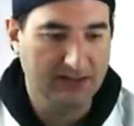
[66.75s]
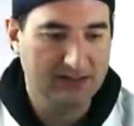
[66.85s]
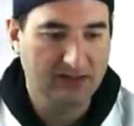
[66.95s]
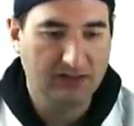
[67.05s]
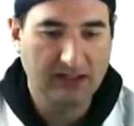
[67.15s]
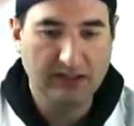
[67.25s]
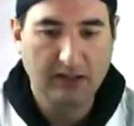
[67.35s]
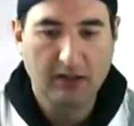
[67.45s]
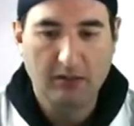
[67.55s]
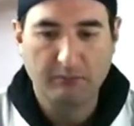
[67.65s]
So they
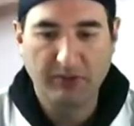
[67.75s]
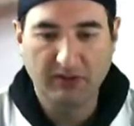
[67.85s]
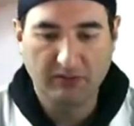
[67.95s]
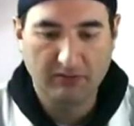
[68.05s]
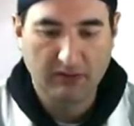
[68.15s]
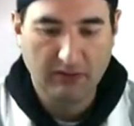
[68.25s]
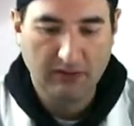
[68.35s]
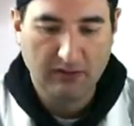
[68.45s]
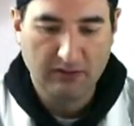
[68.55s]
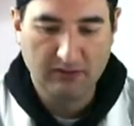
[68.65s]
built,
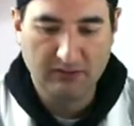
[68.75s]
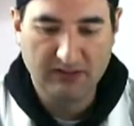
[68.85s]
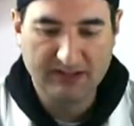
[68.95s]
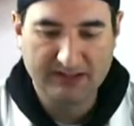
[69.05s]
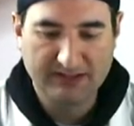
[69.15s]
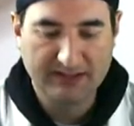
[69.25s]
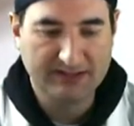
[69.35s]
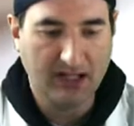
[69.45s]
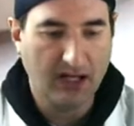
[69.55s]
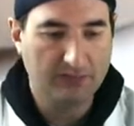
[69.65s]
you know, this
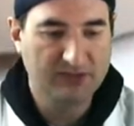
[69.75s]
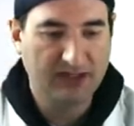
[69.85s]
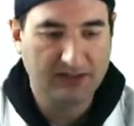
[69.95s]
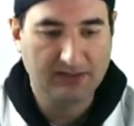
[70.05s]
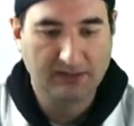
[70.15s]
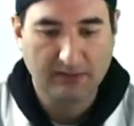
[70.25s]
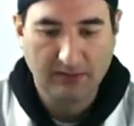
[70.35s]
this object